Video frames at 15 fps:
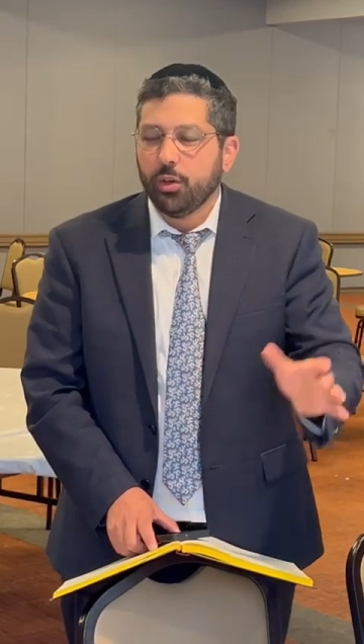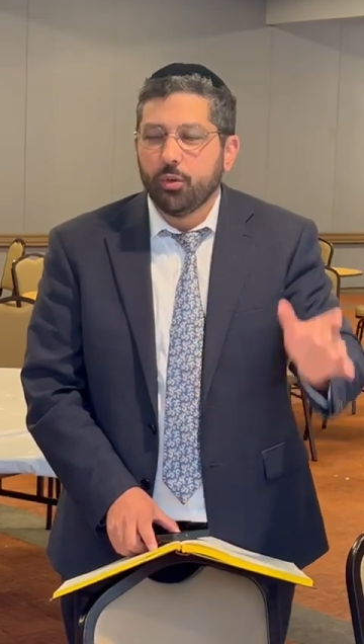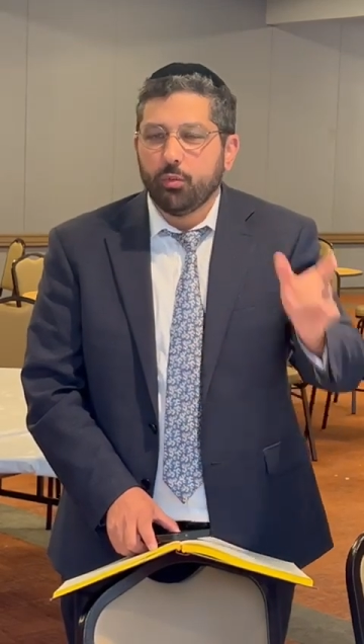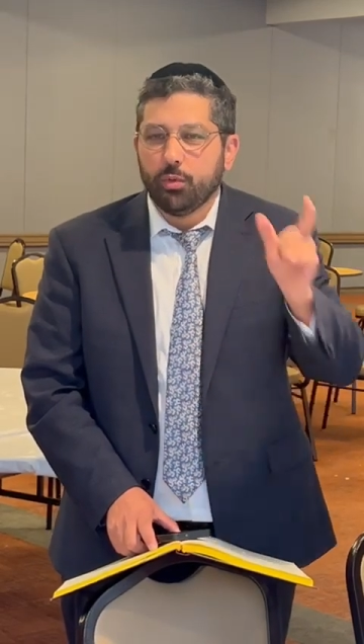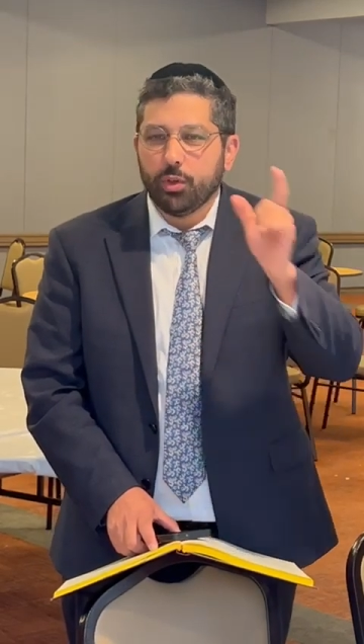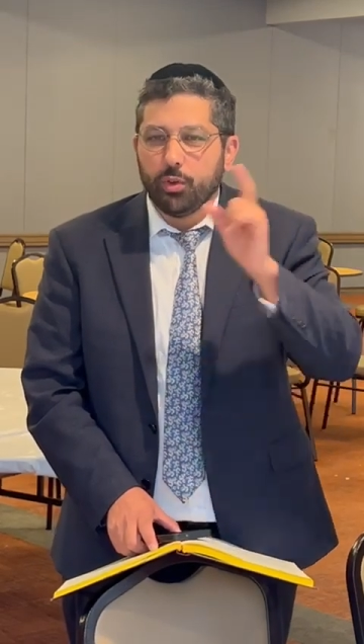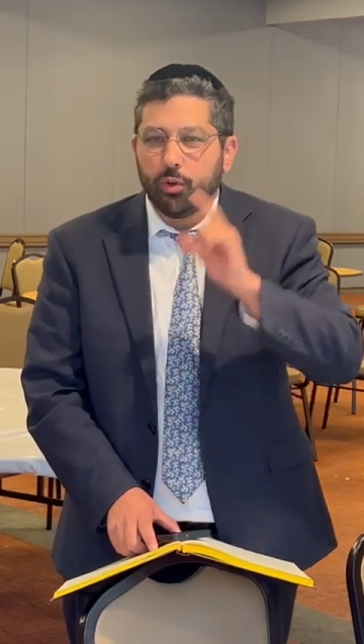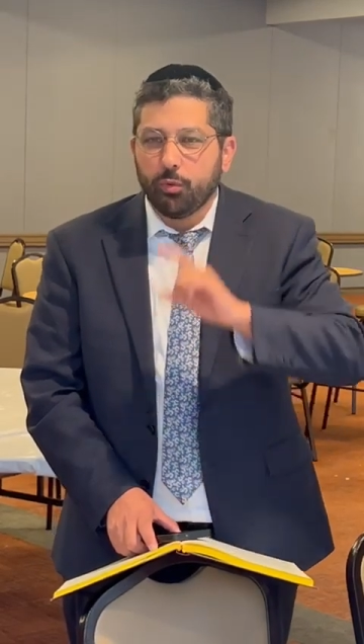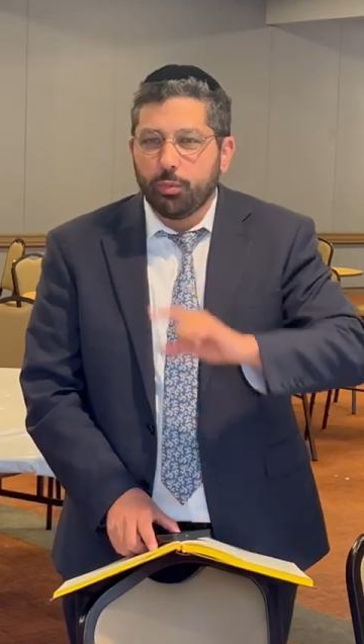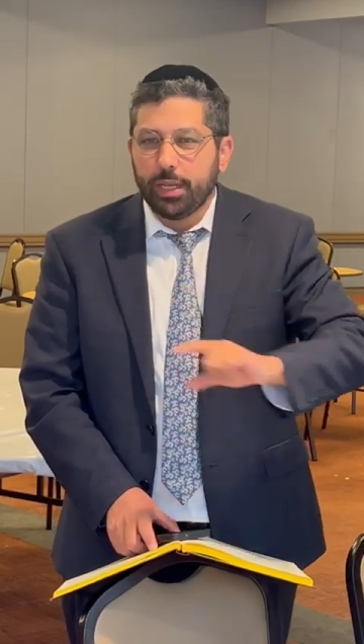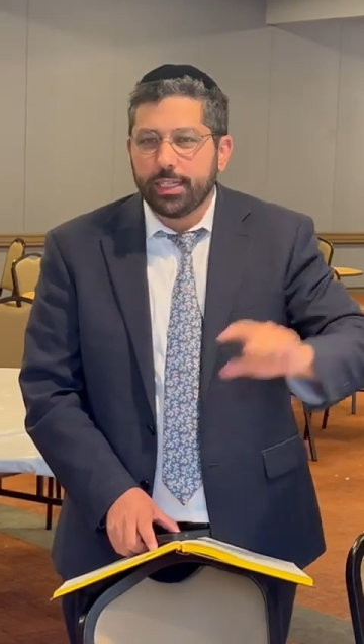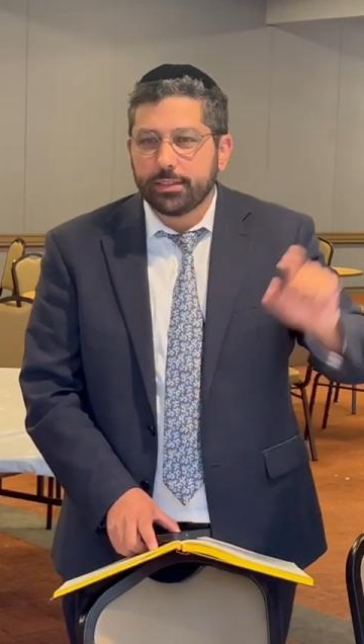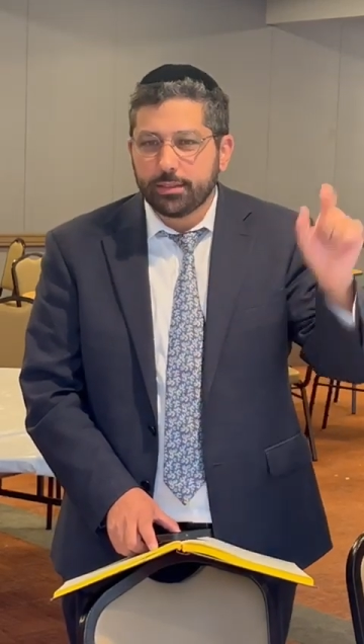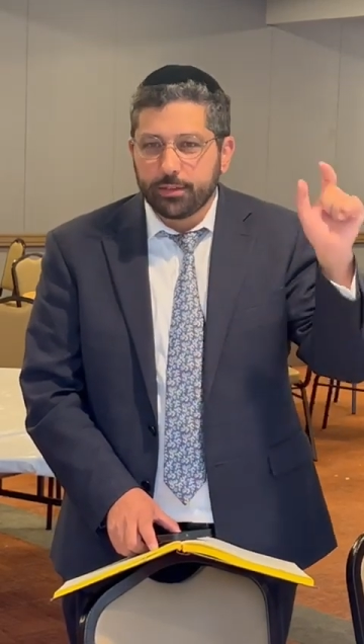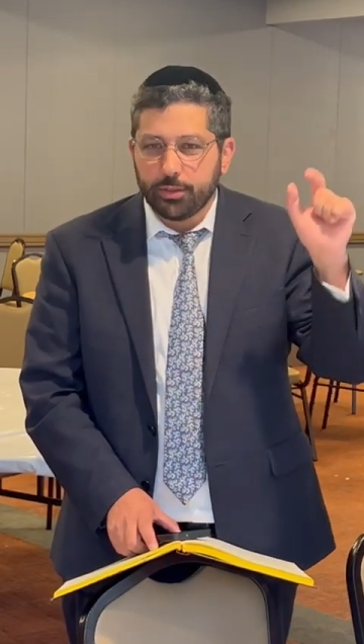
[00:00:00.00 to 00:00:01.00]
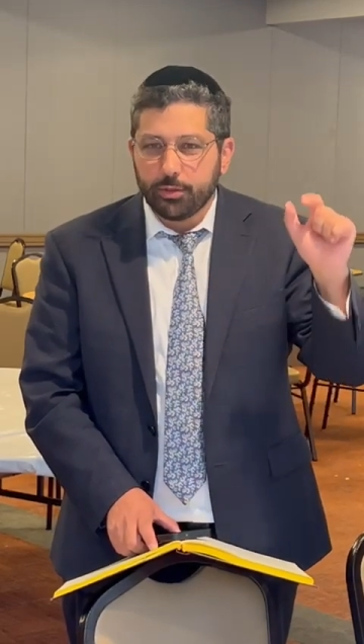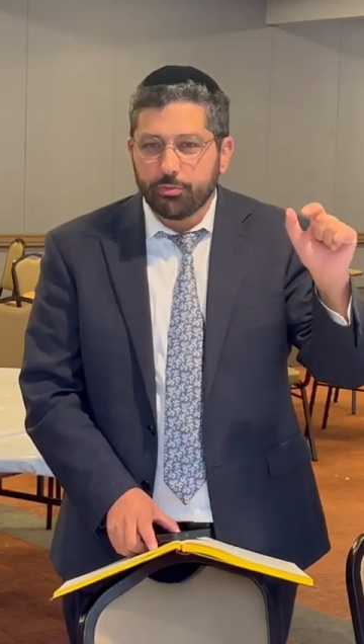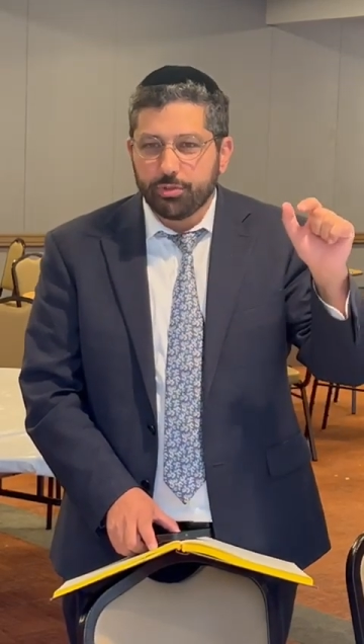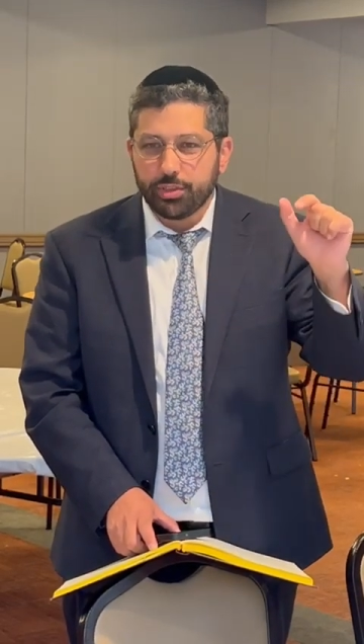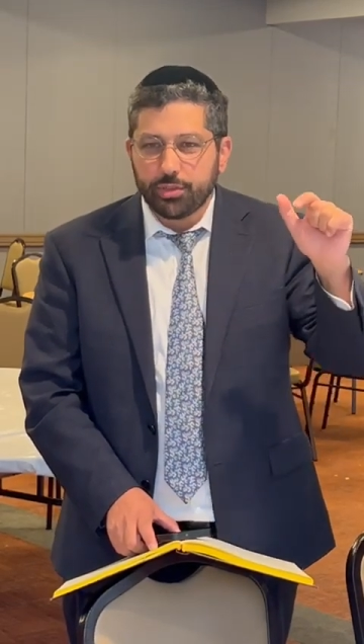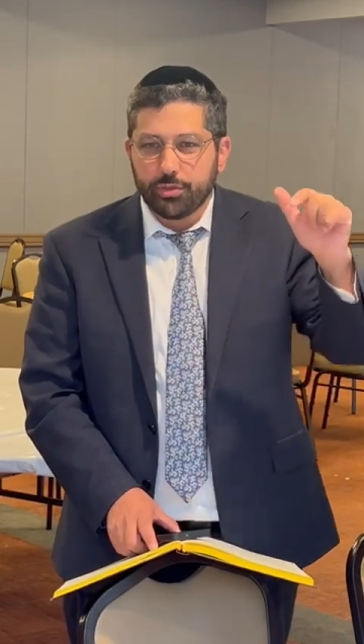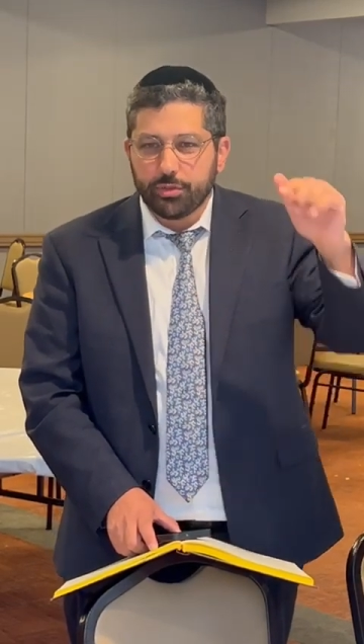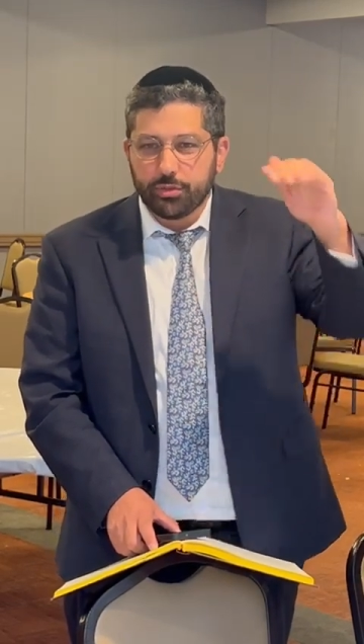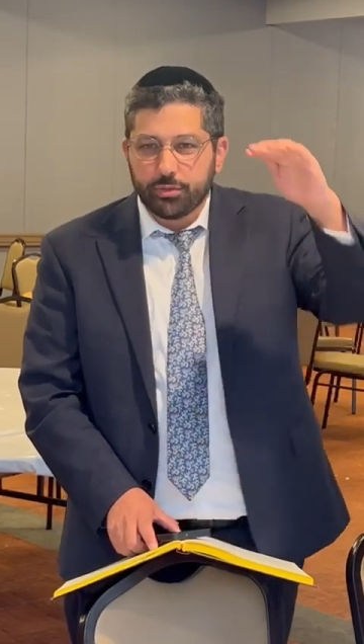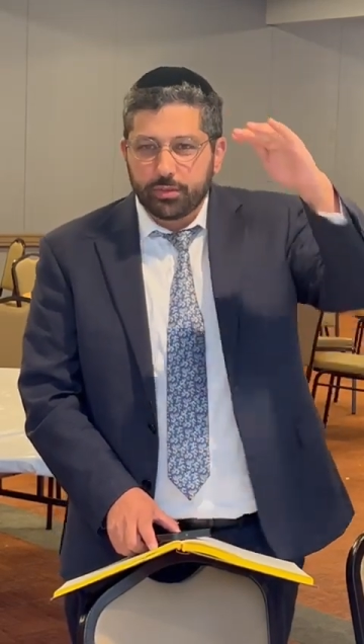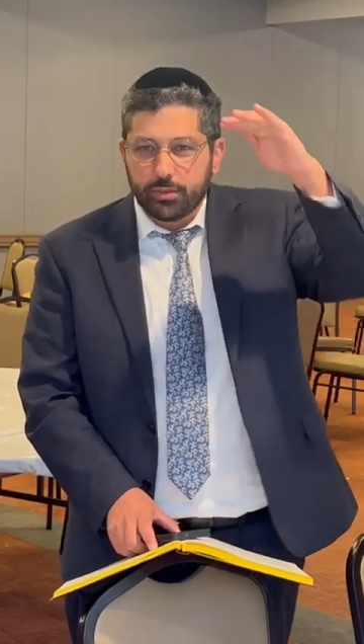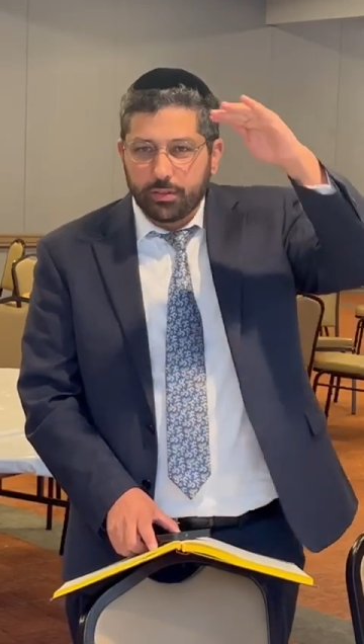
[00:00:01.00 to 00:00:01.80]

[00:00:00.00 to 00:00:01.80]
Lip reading: we go back to the original